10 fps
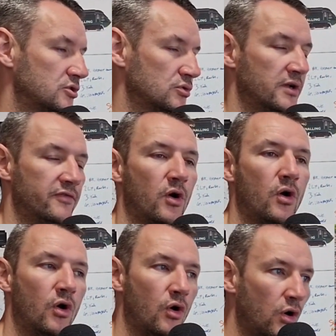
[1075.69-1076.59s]
So if
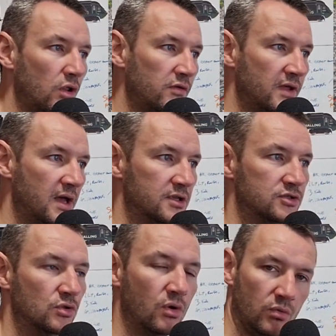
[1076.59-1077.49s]
all of that is not